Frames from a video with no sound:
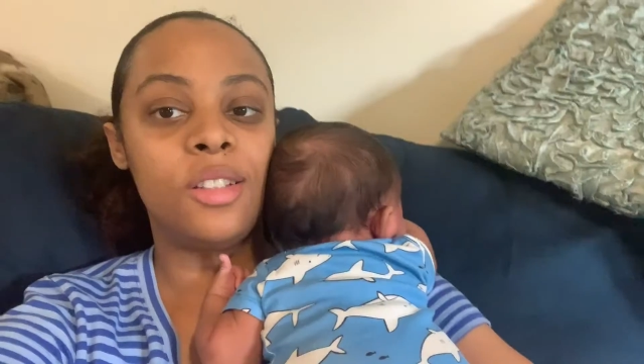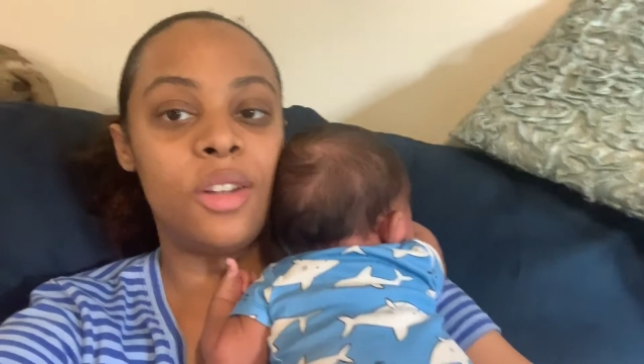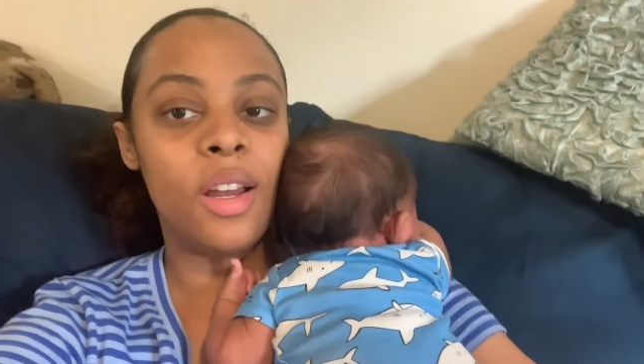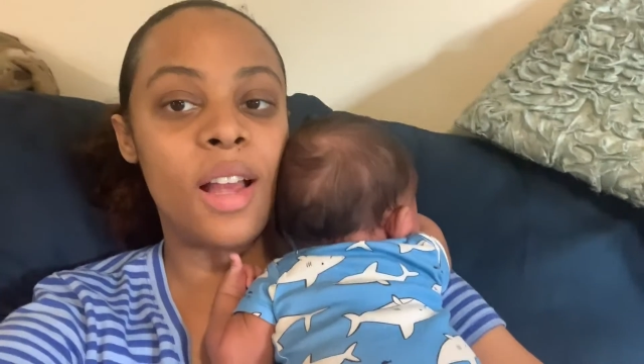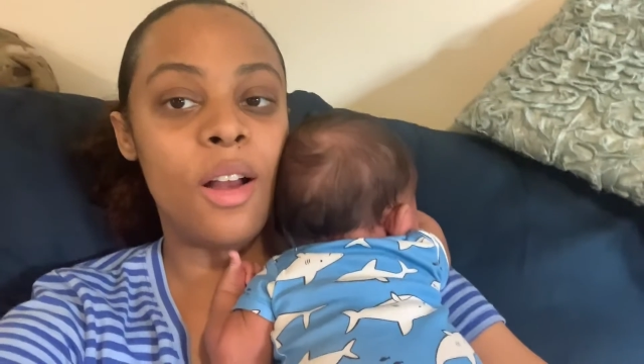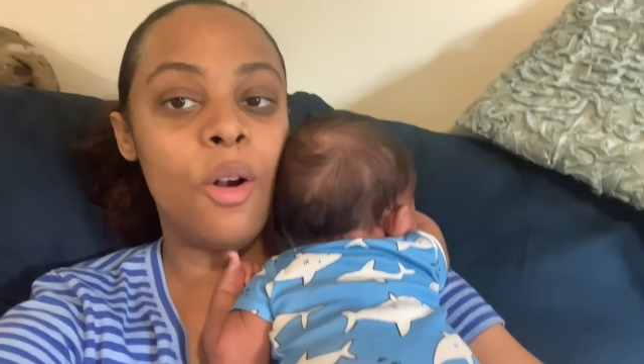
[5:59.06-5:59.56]
so
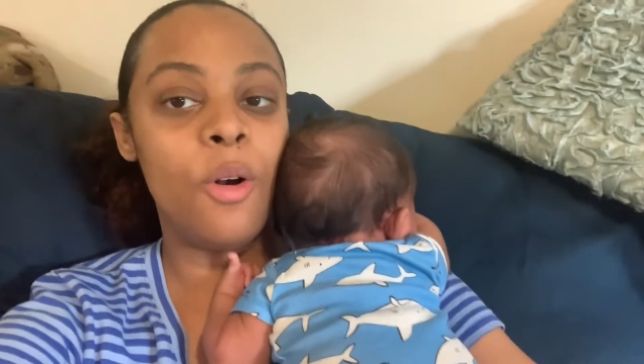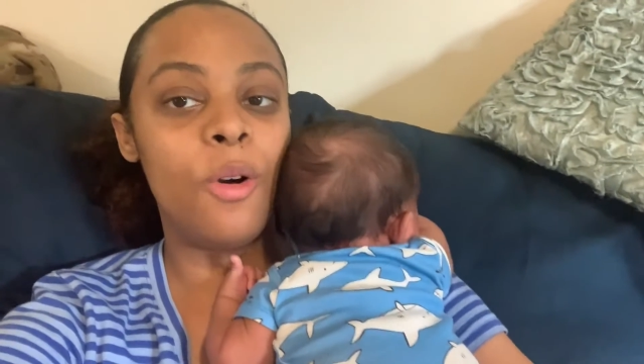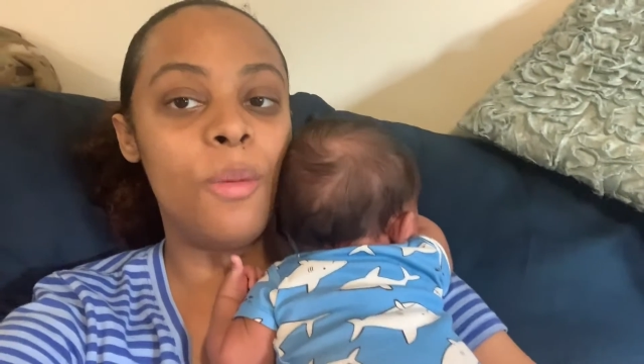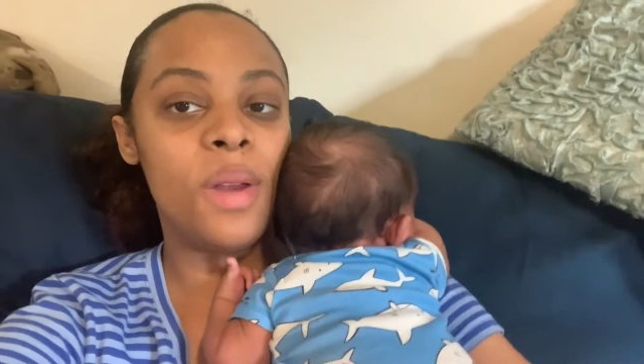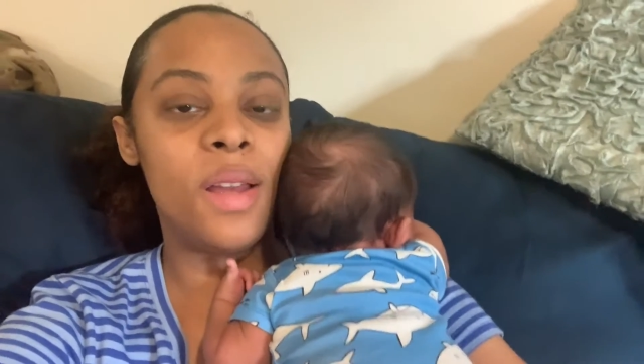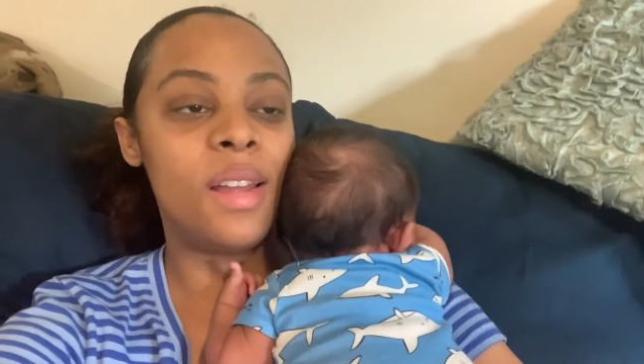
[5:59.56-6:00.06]
I got
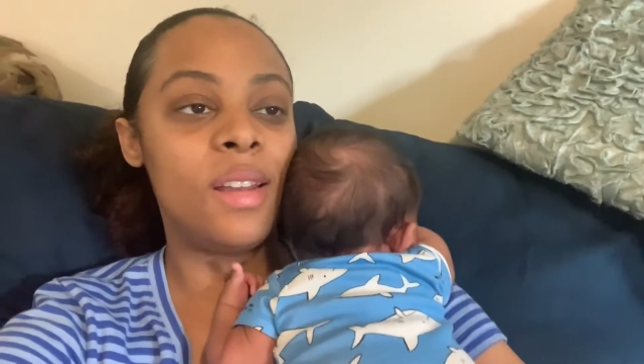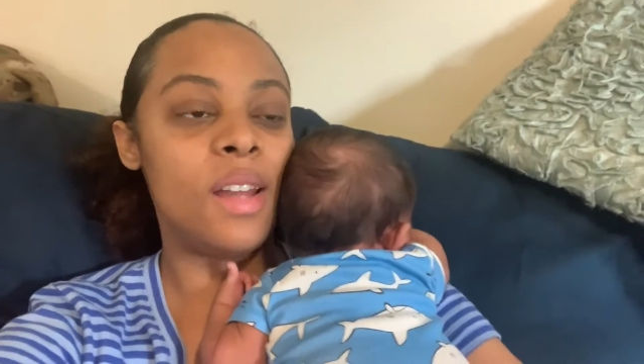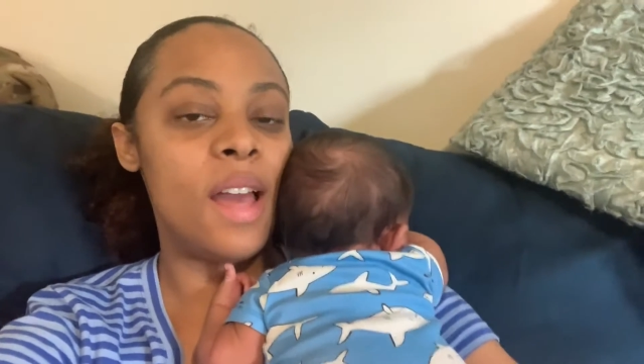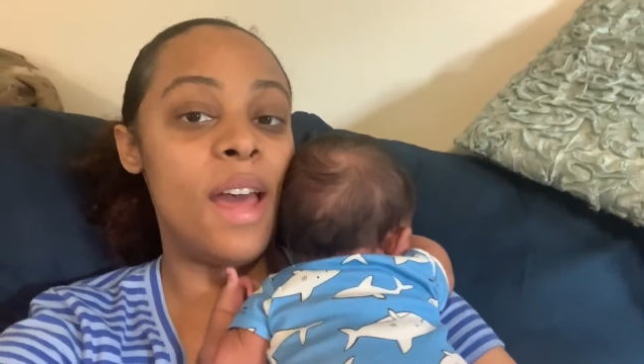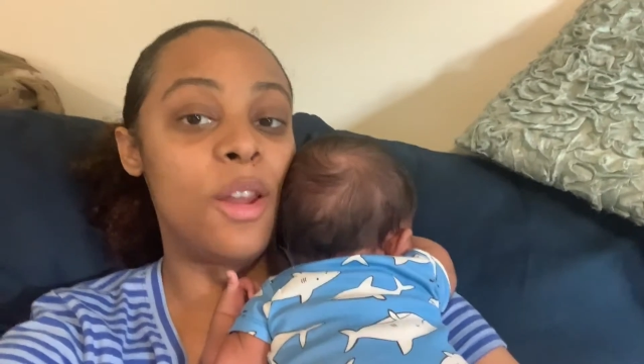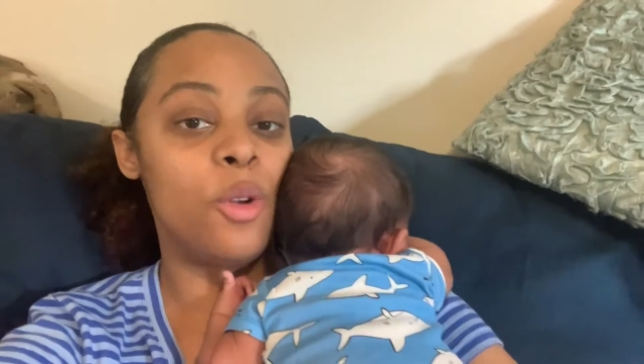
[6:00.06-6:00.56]
home and
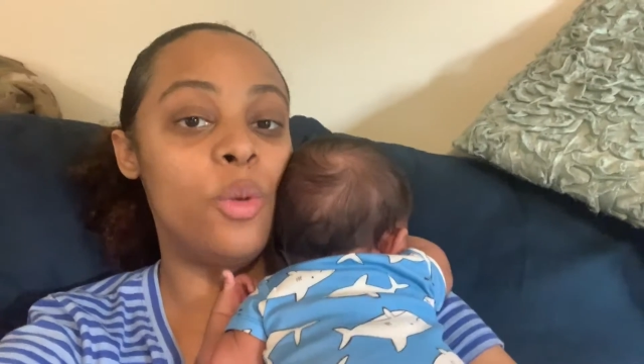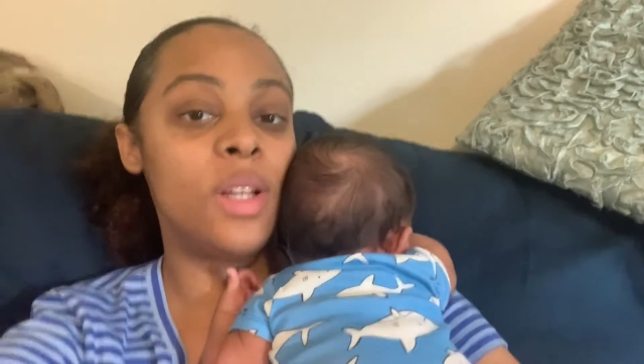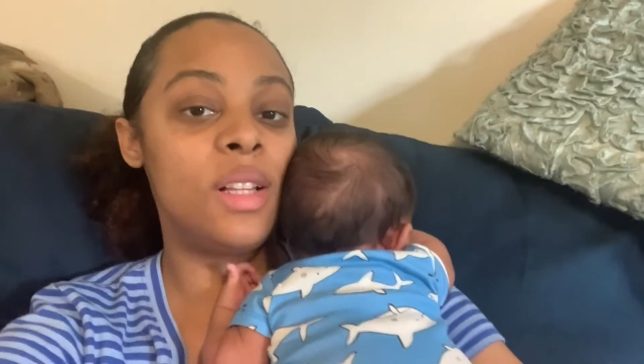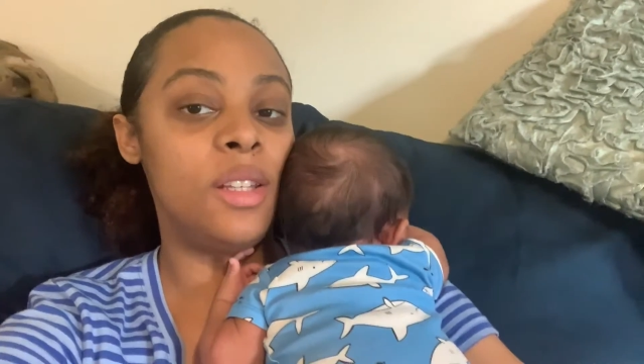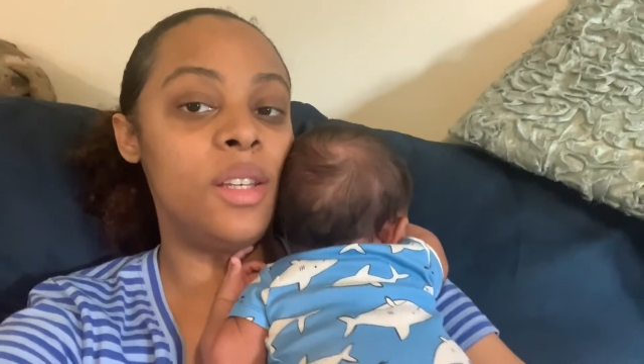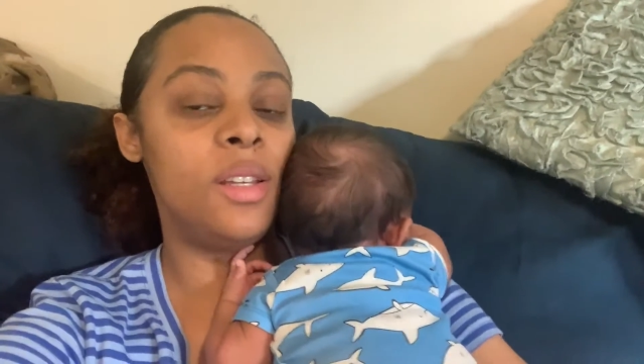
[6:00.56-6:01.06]
I had to
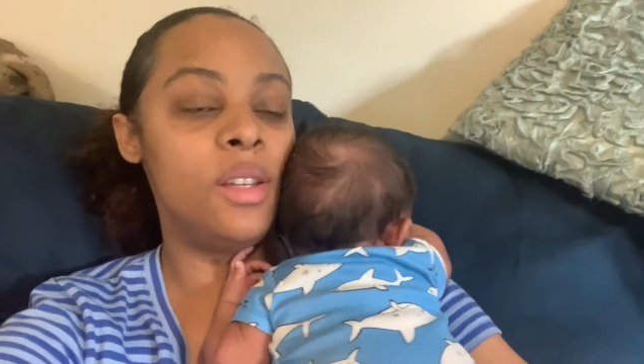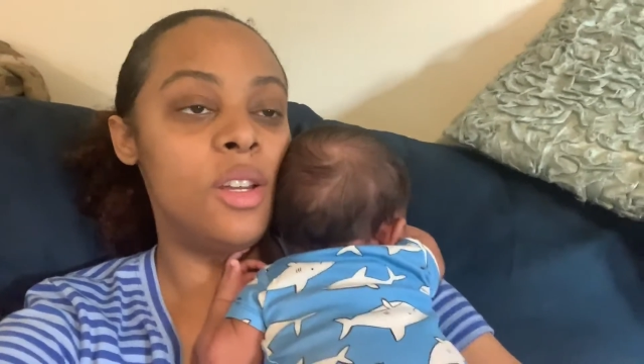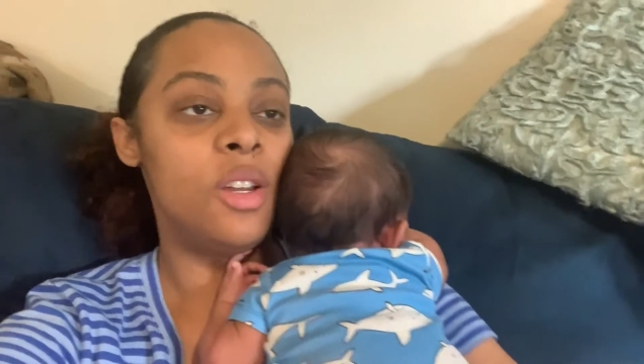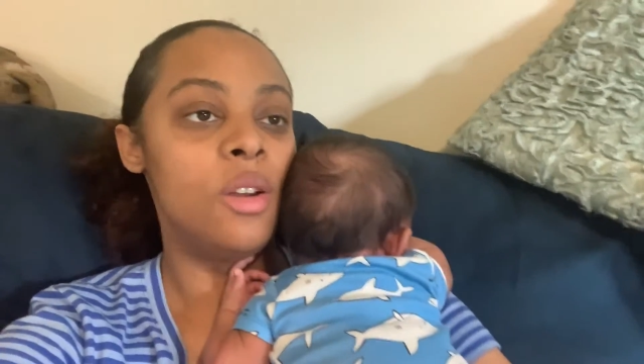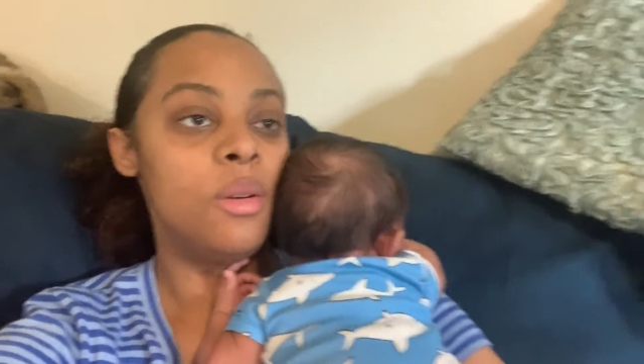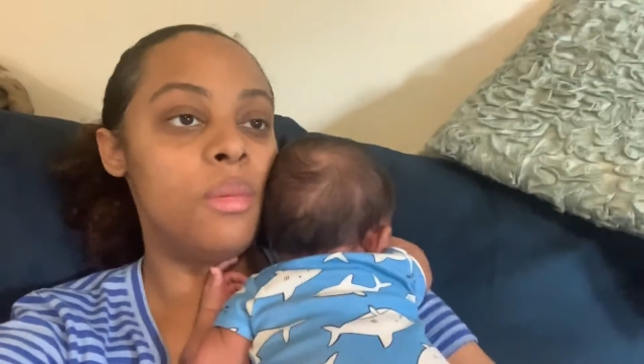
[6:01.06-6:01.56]
quickly
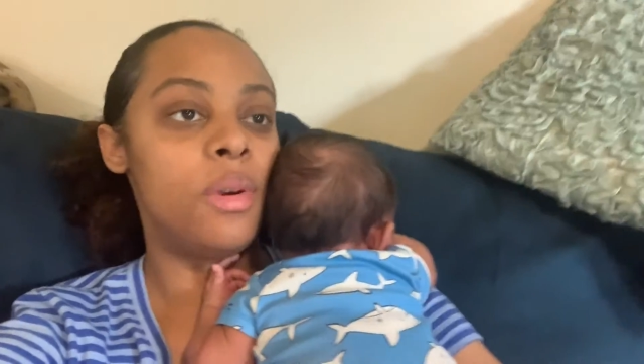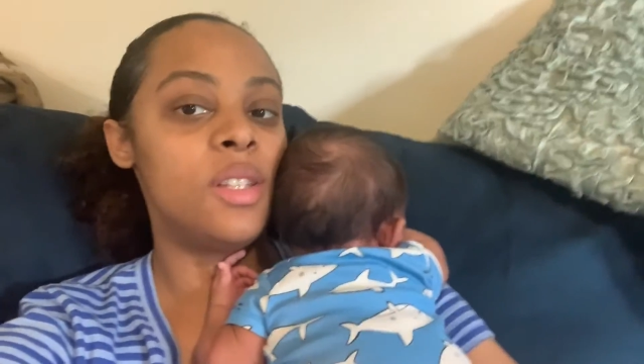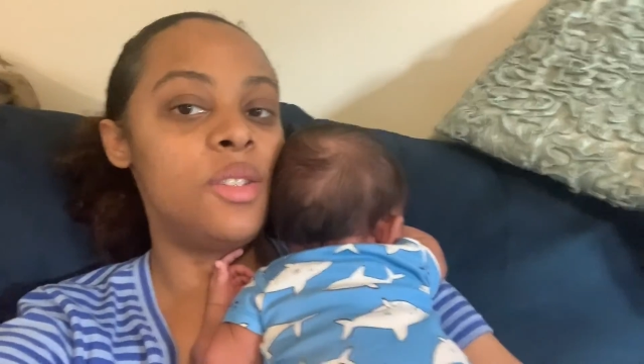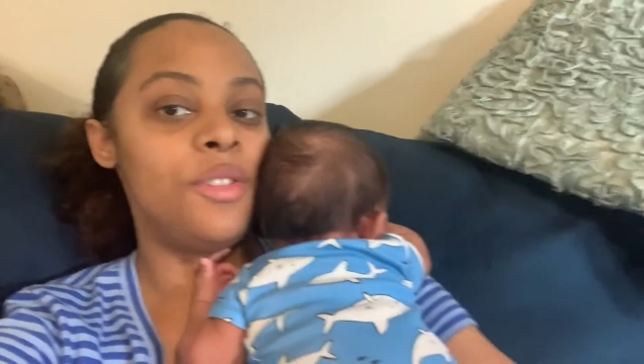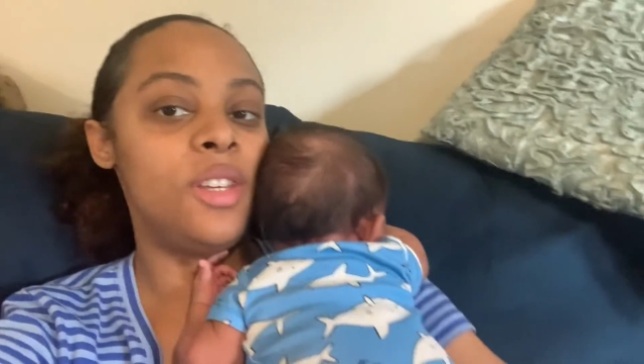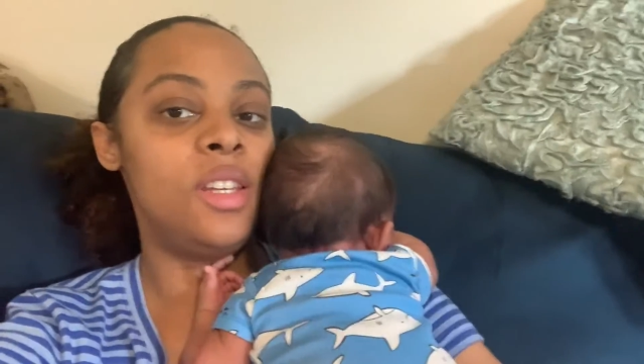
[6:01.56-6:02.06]

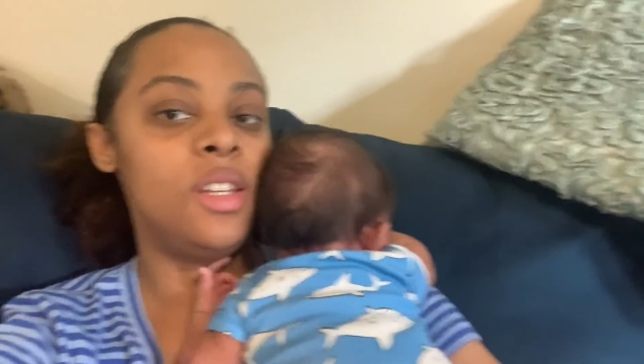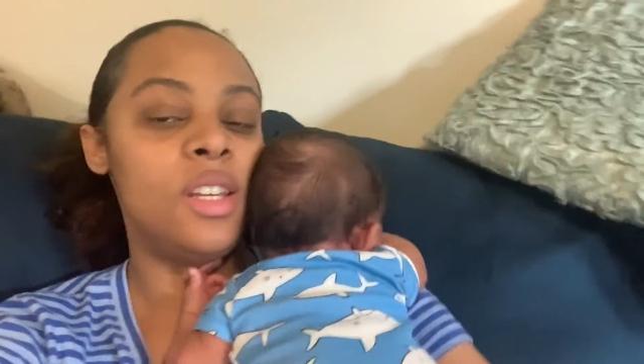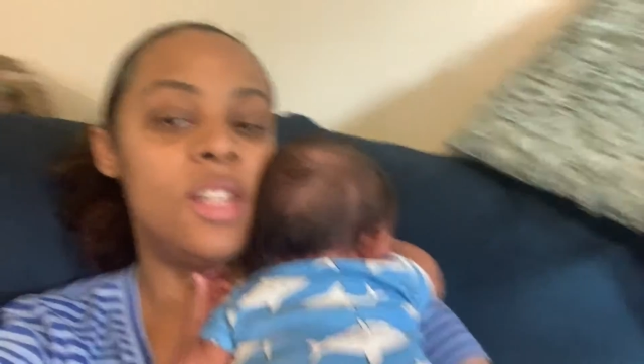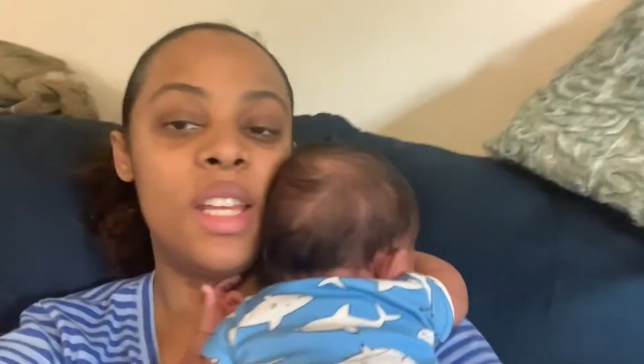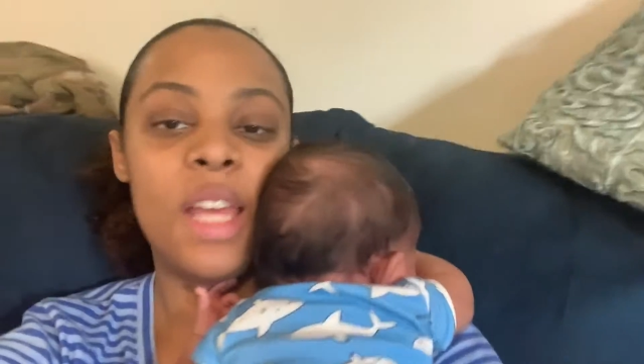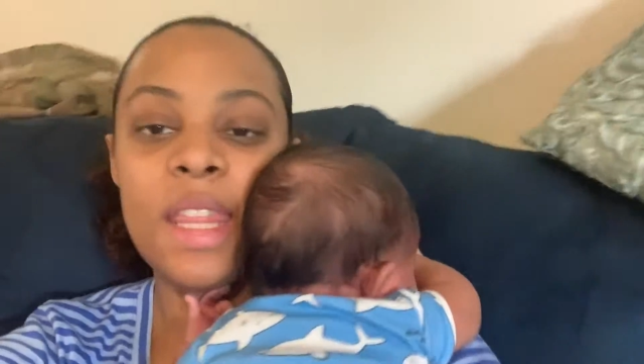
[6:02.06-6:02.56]
breastfeed
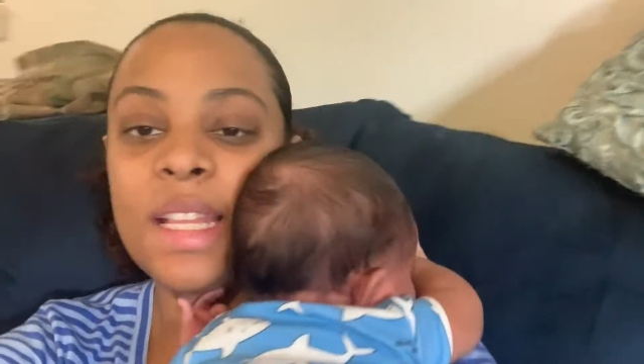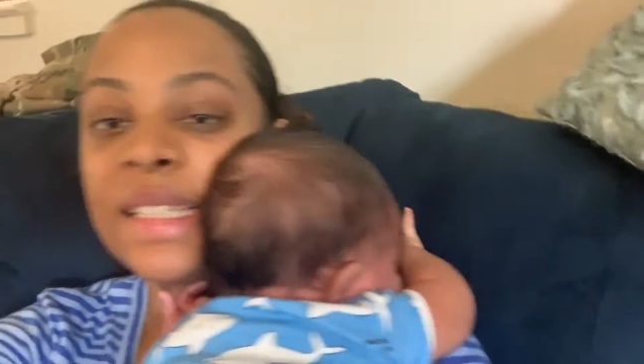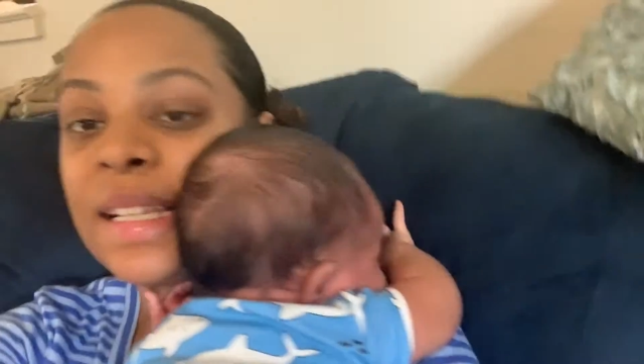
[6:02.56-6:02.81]
this